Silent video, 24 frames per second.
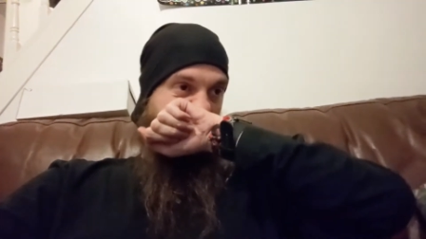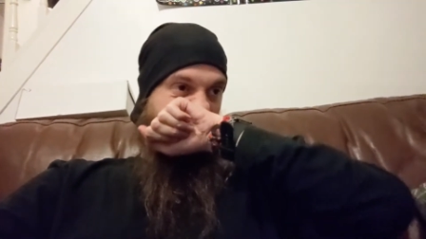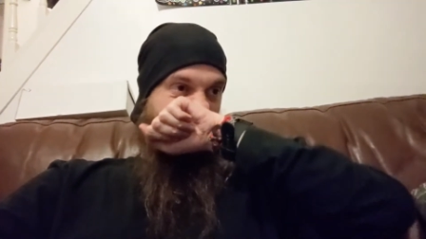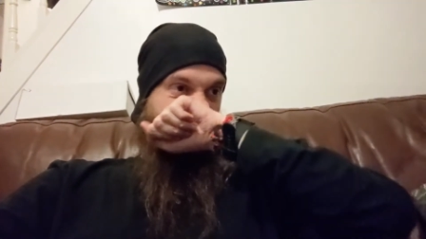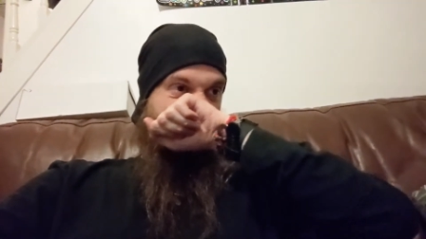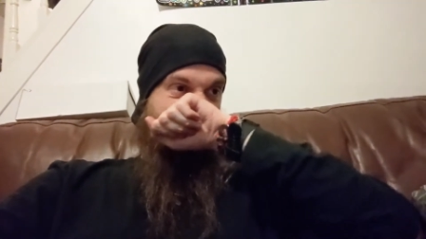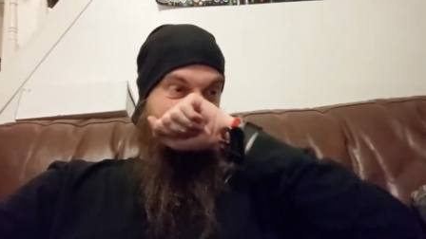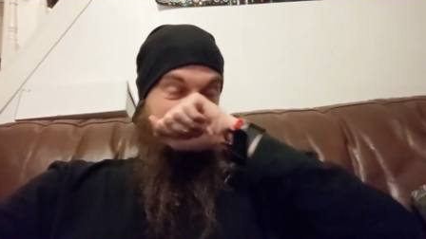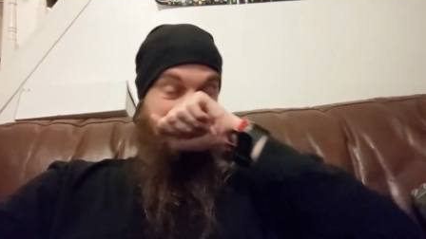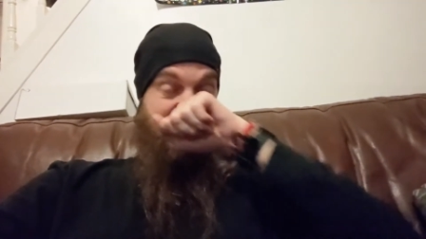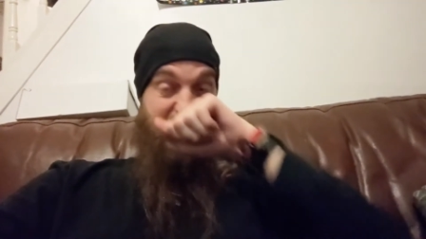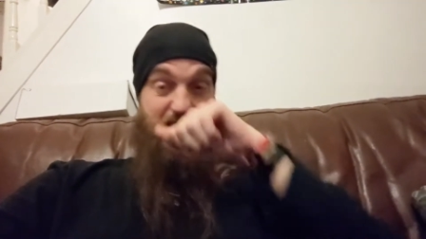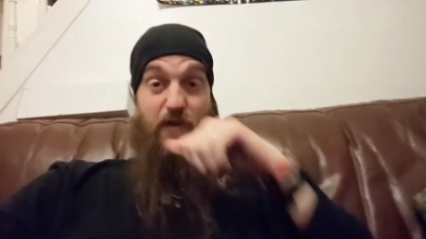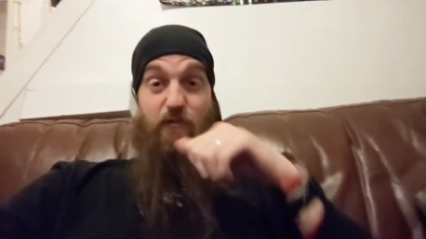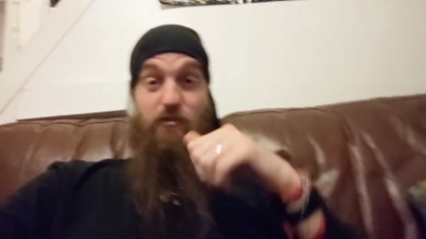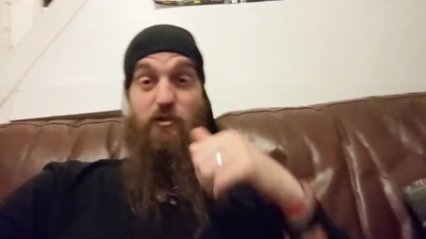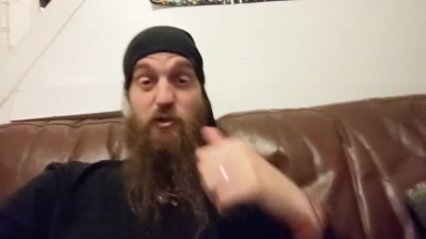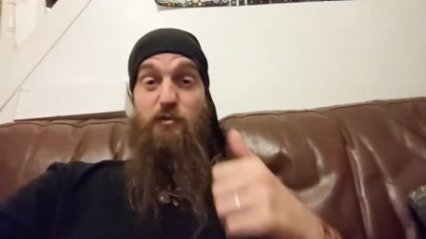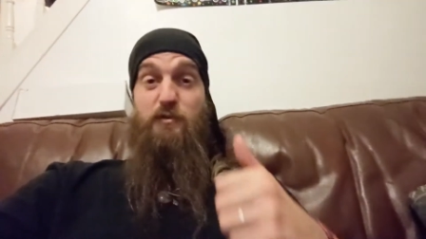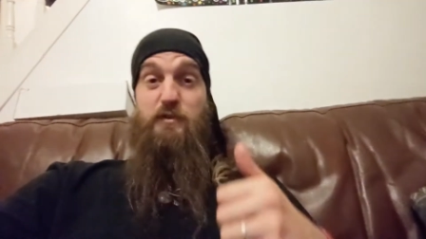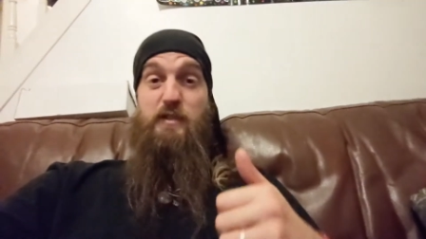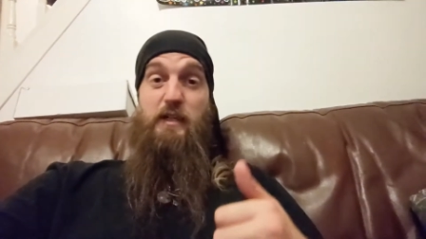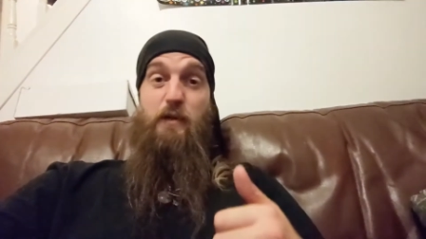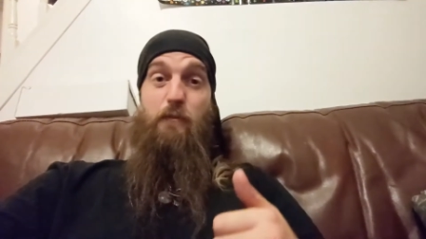the kids to have a
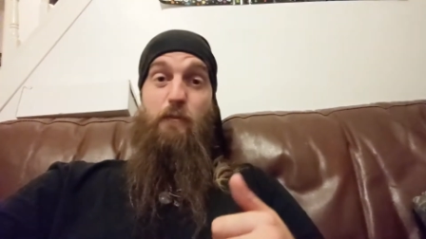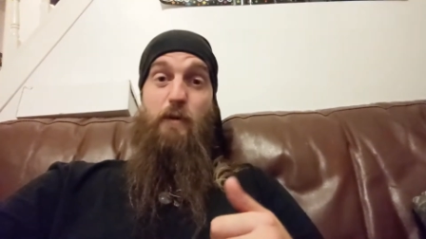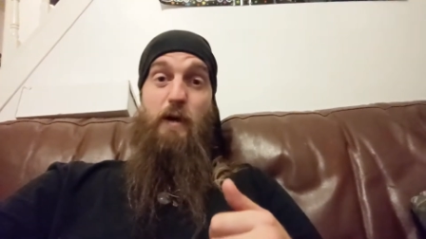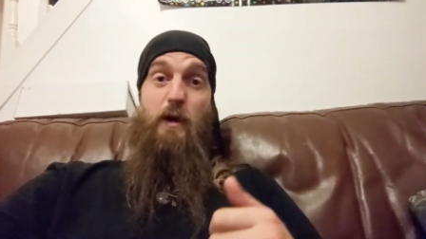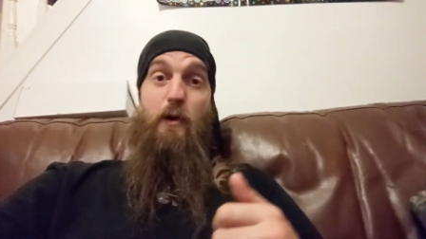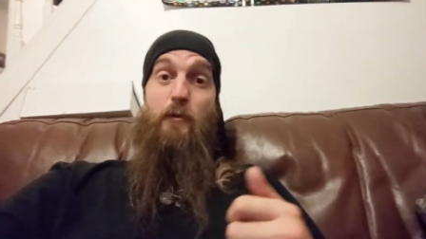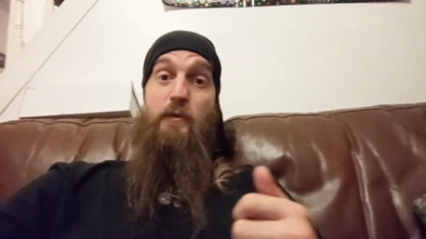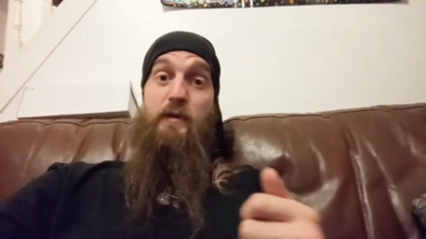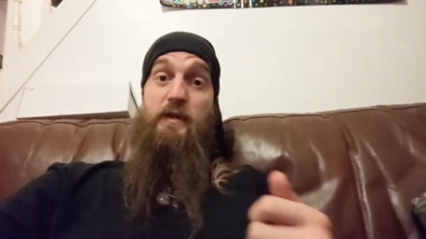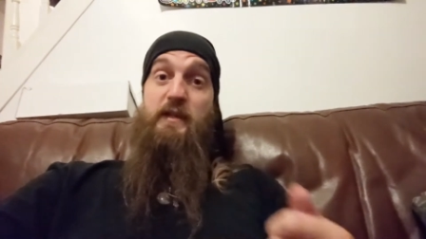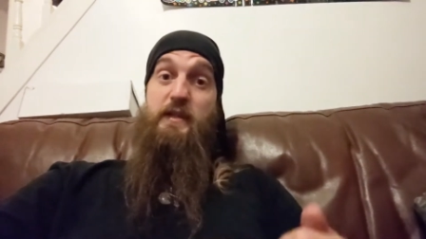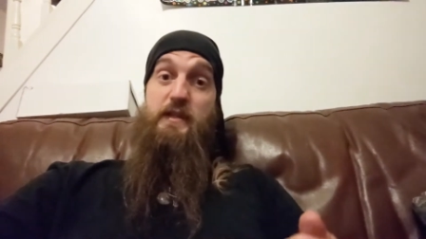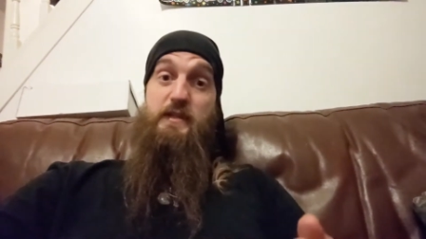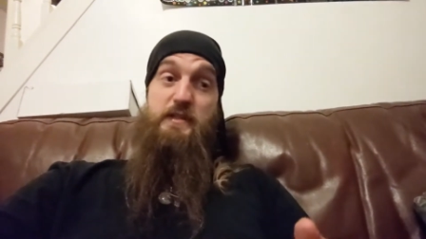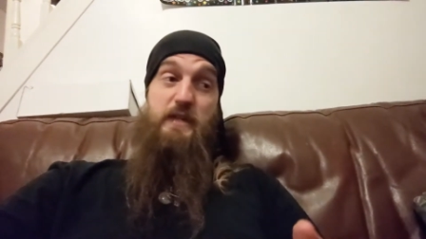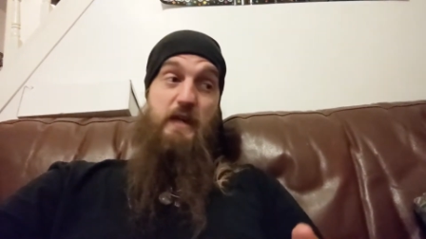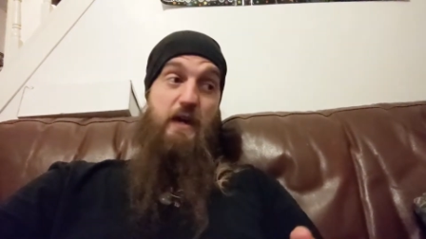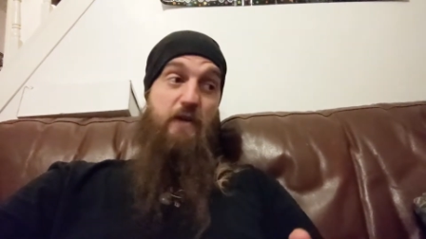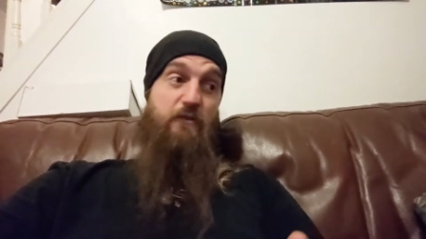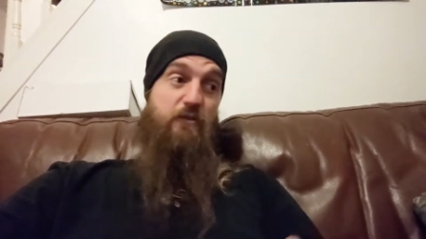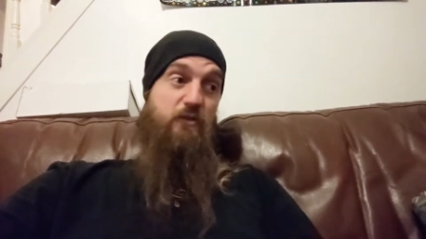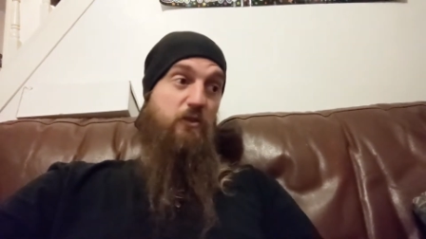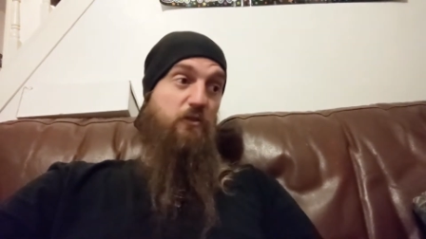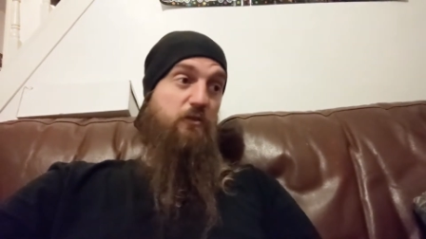little dick about, and Inky
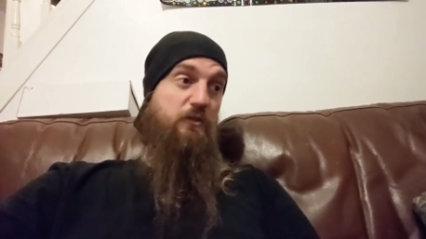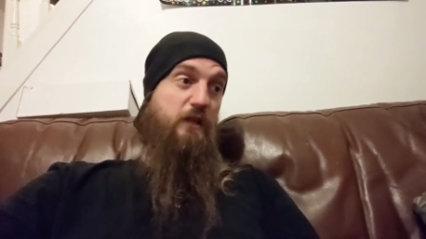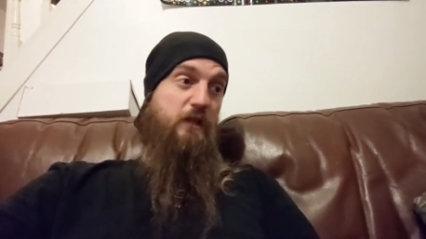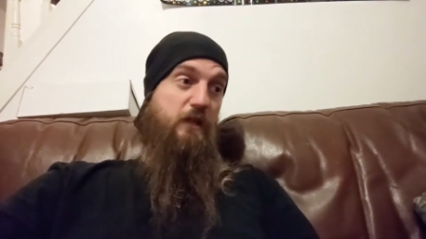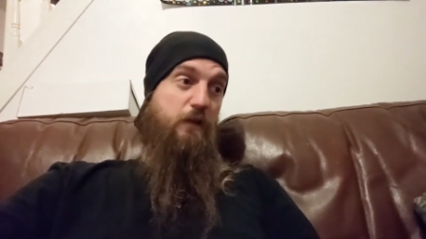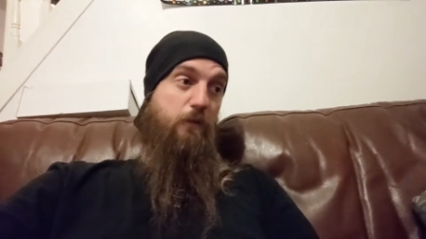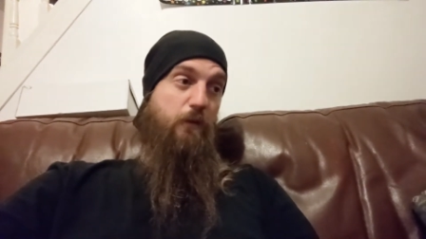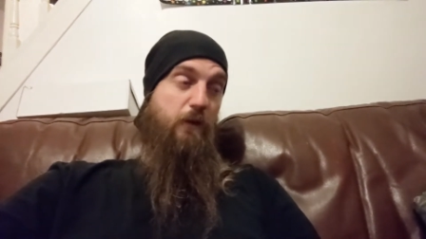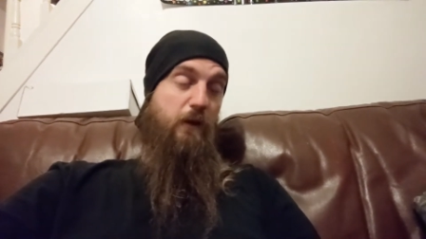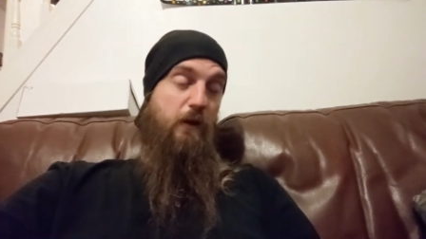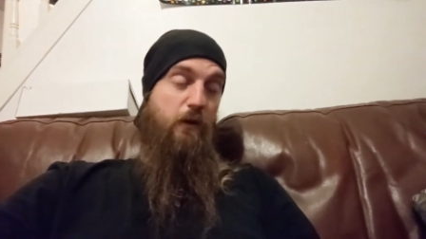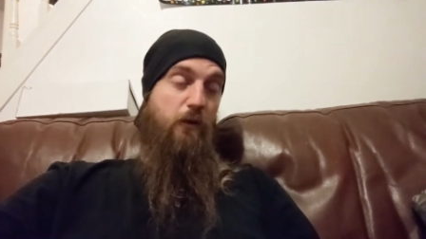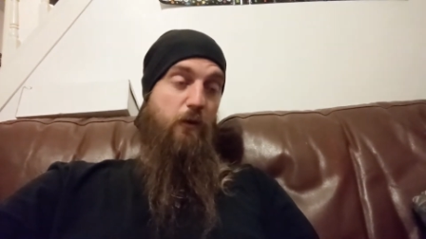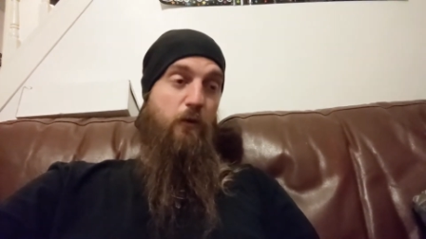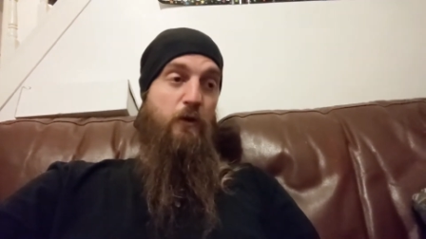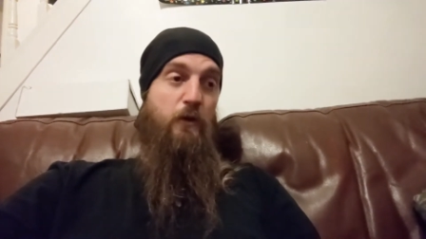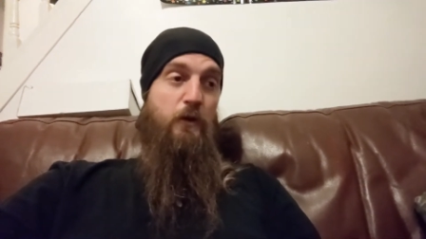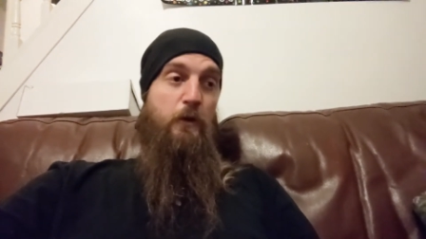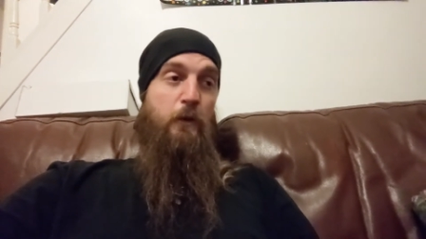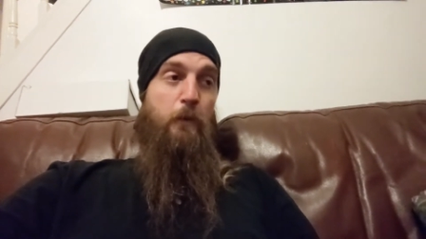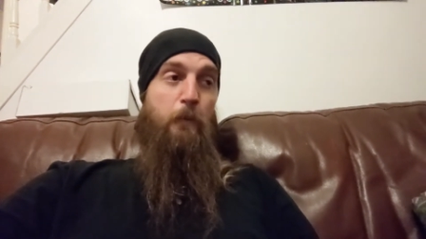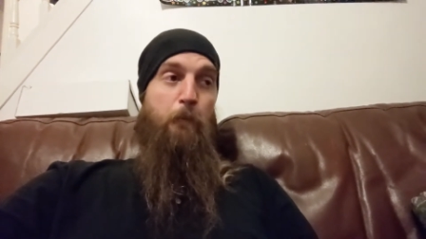to have a little dick about.